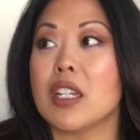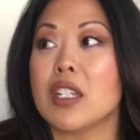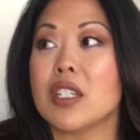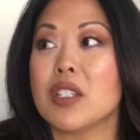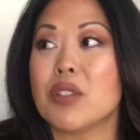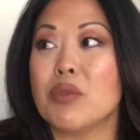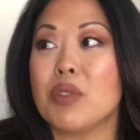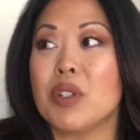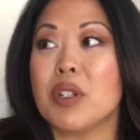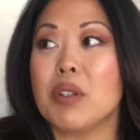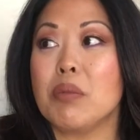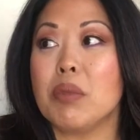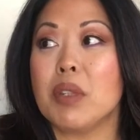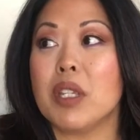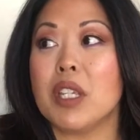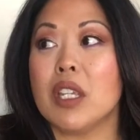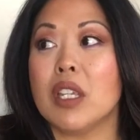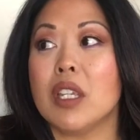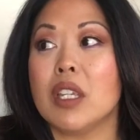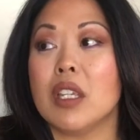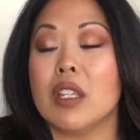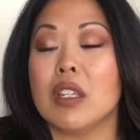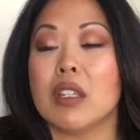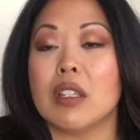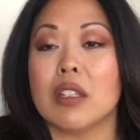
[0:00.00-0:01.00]
I just want to
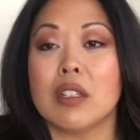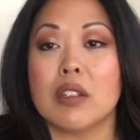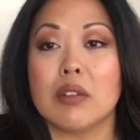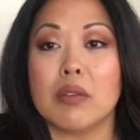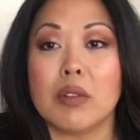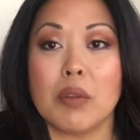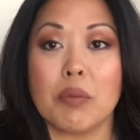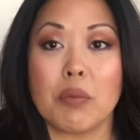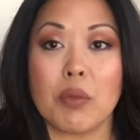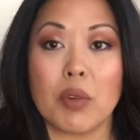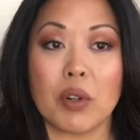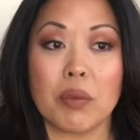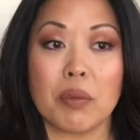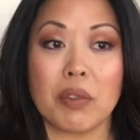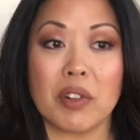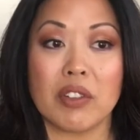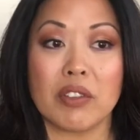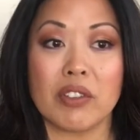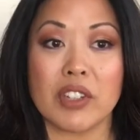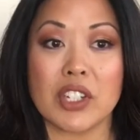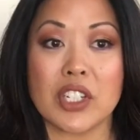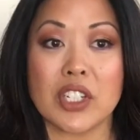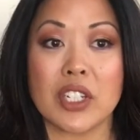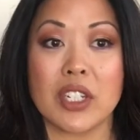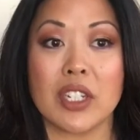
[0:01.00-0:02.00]
be a little bit more
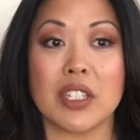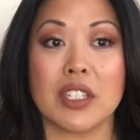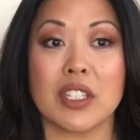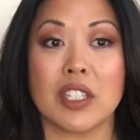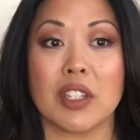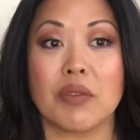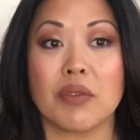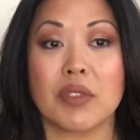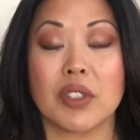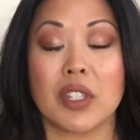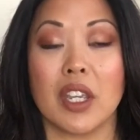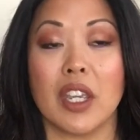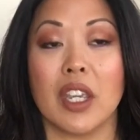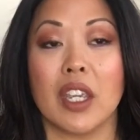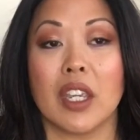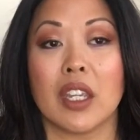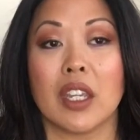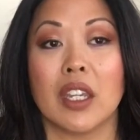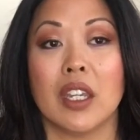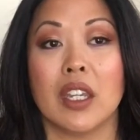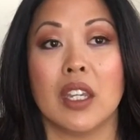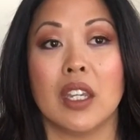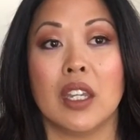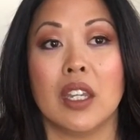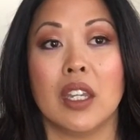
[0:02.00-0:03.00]
proficient. It seems like
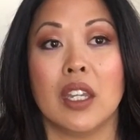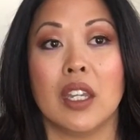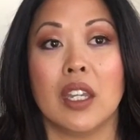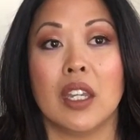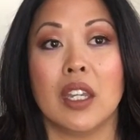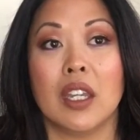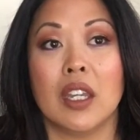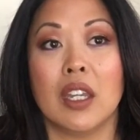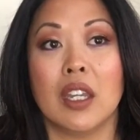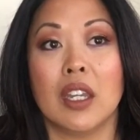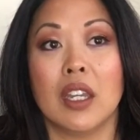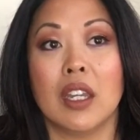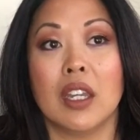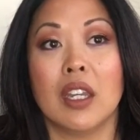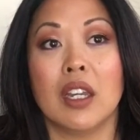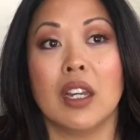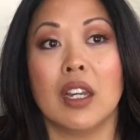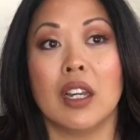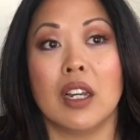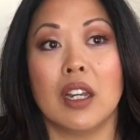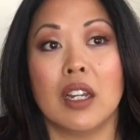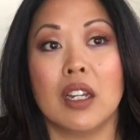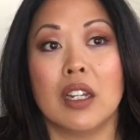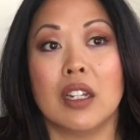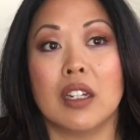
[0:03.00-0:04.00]

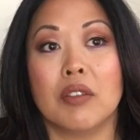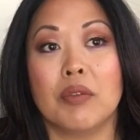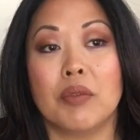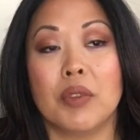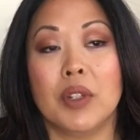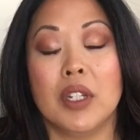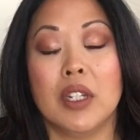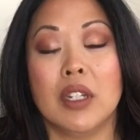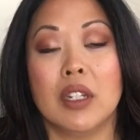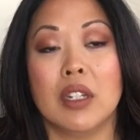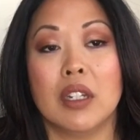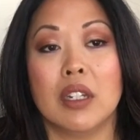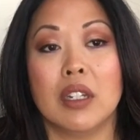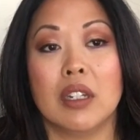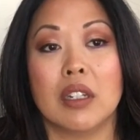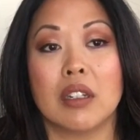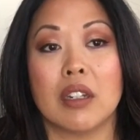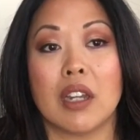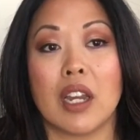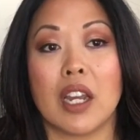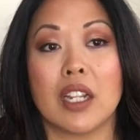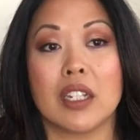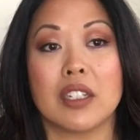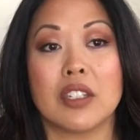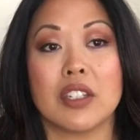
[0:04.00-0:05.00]
um,
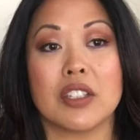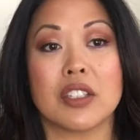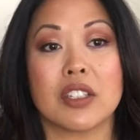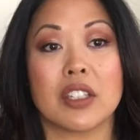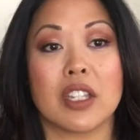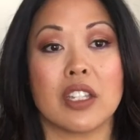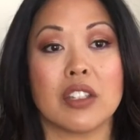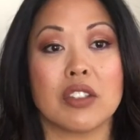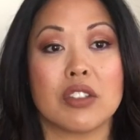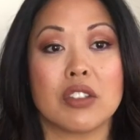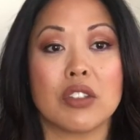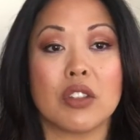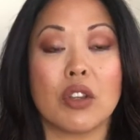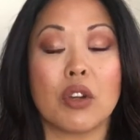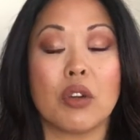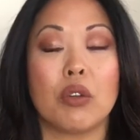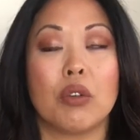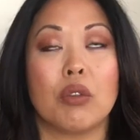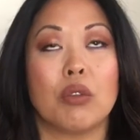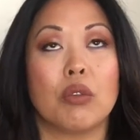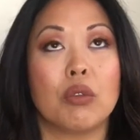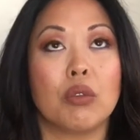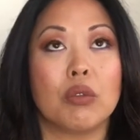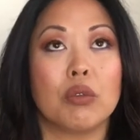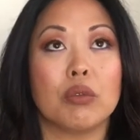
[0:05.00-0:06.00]
I just get
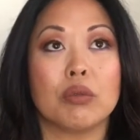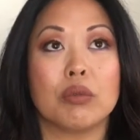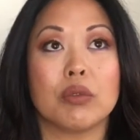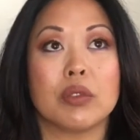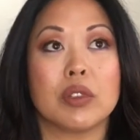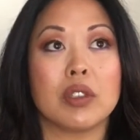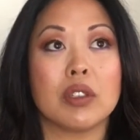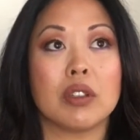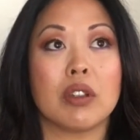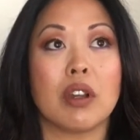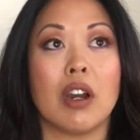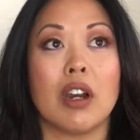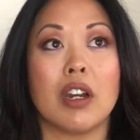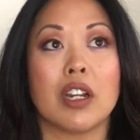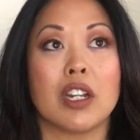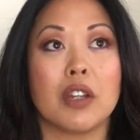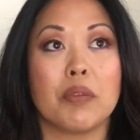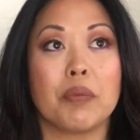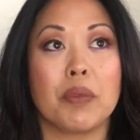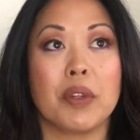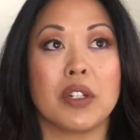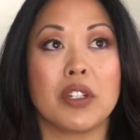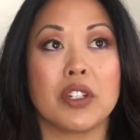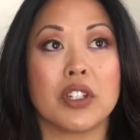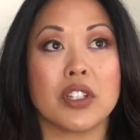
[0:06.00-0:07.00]
so caught
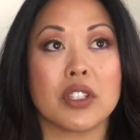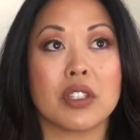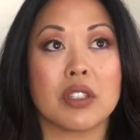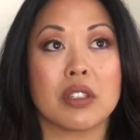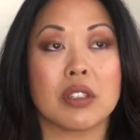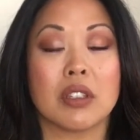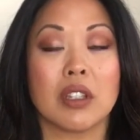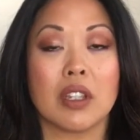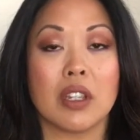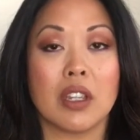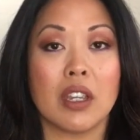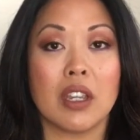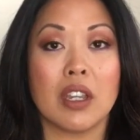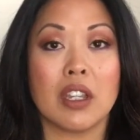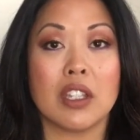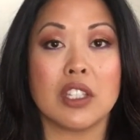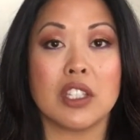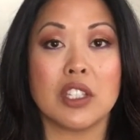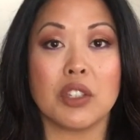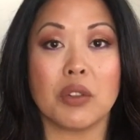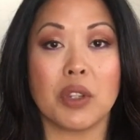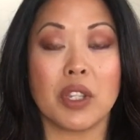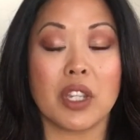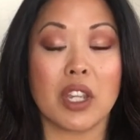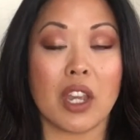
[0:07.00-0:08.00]
up in just
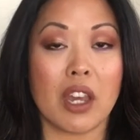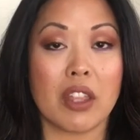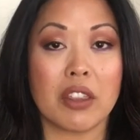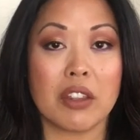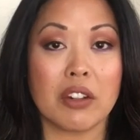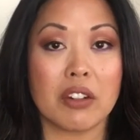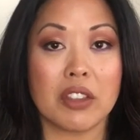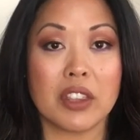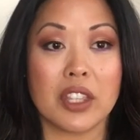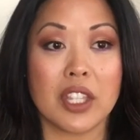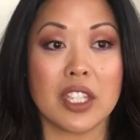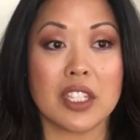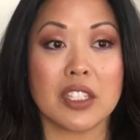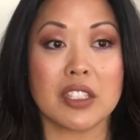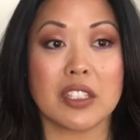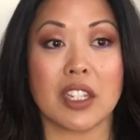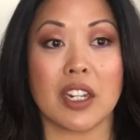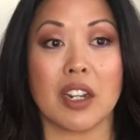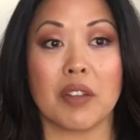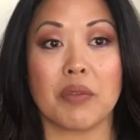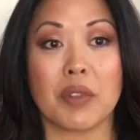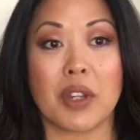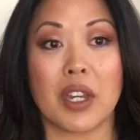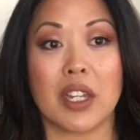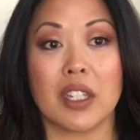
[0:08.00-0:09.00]
doing other things that
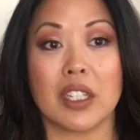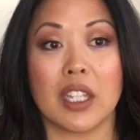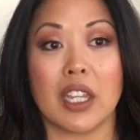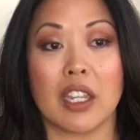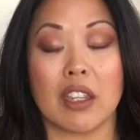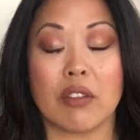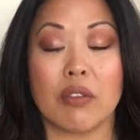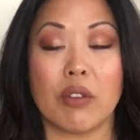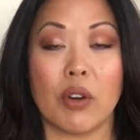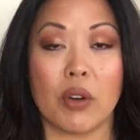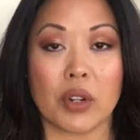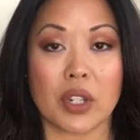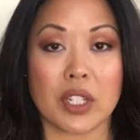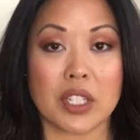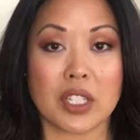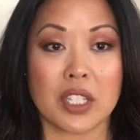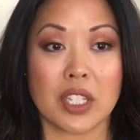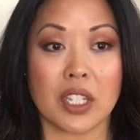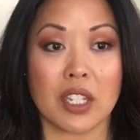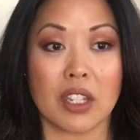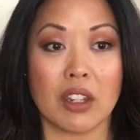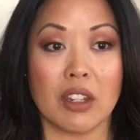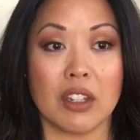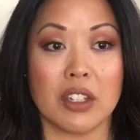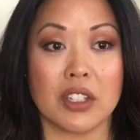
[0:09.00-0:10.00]
I'm not like
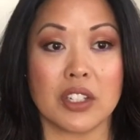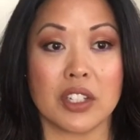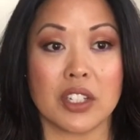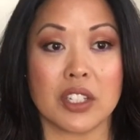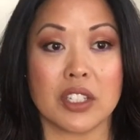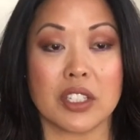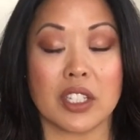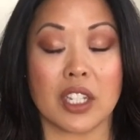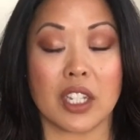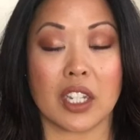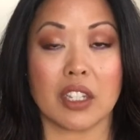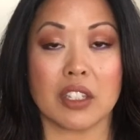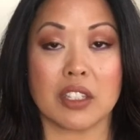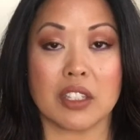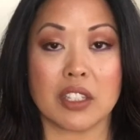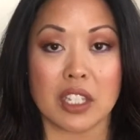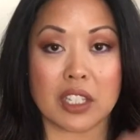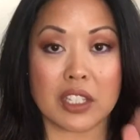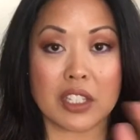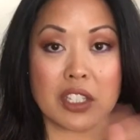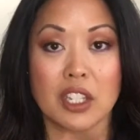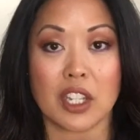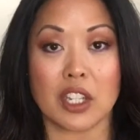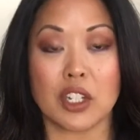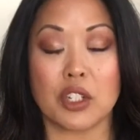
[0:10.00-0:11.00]
focusing on just like a
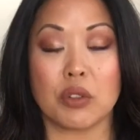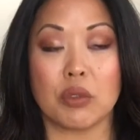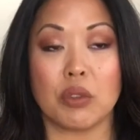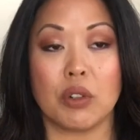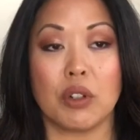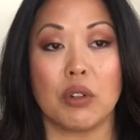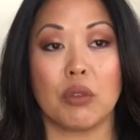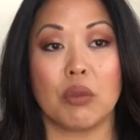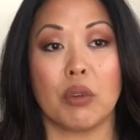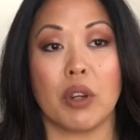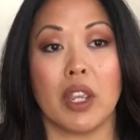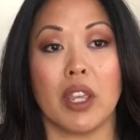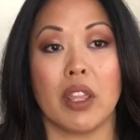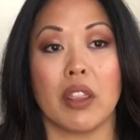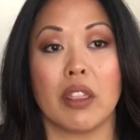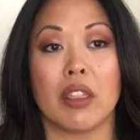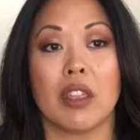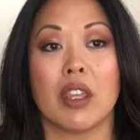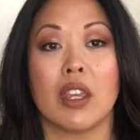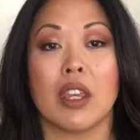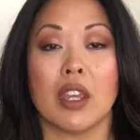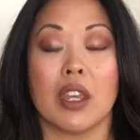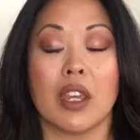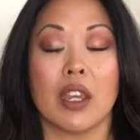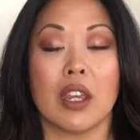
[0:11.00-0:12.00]
set schedule with
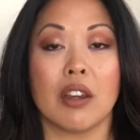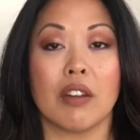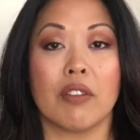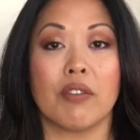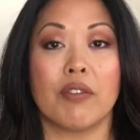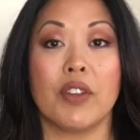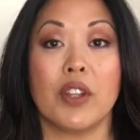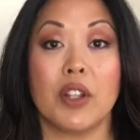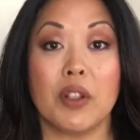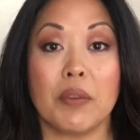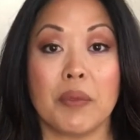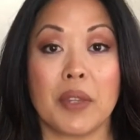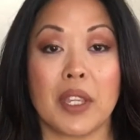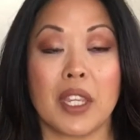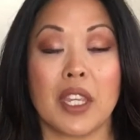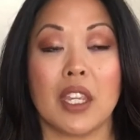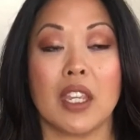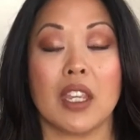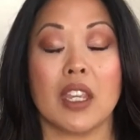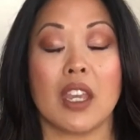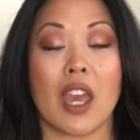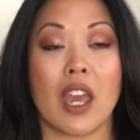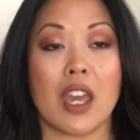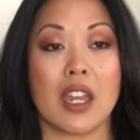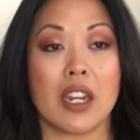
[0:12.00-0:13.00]

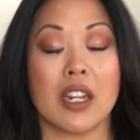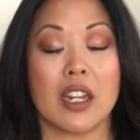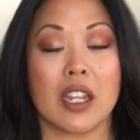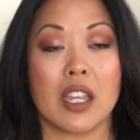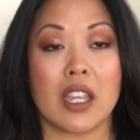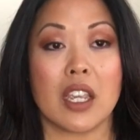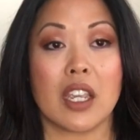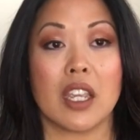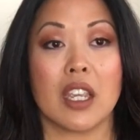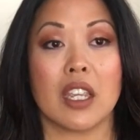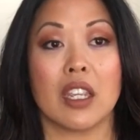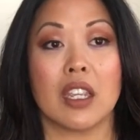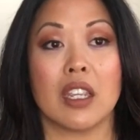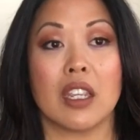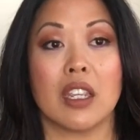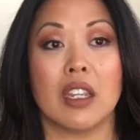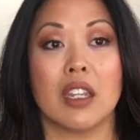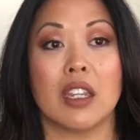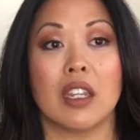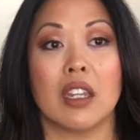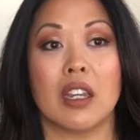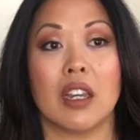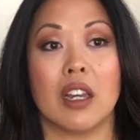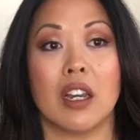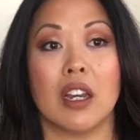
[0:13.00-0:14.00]
filming, editing,
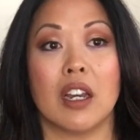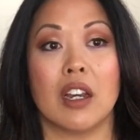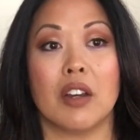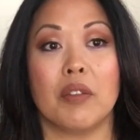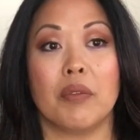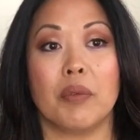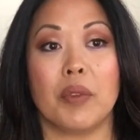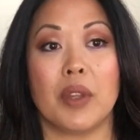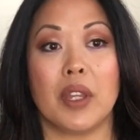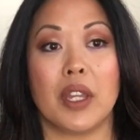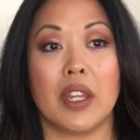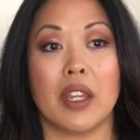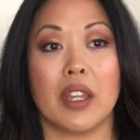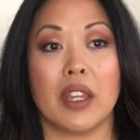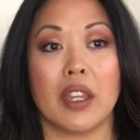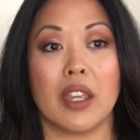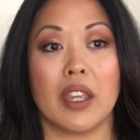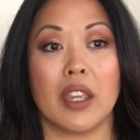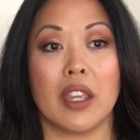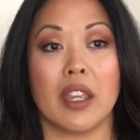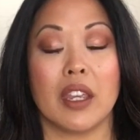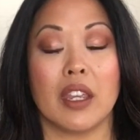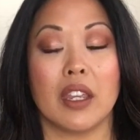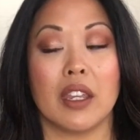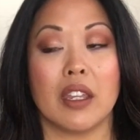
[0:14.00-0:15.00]
um,
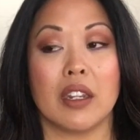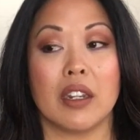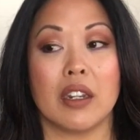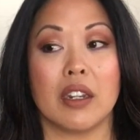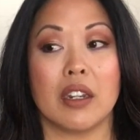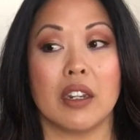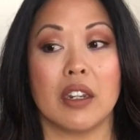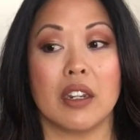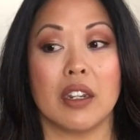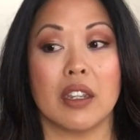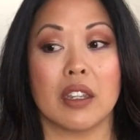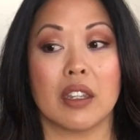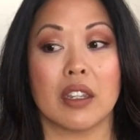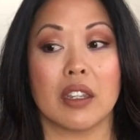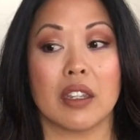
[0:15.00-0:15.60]
and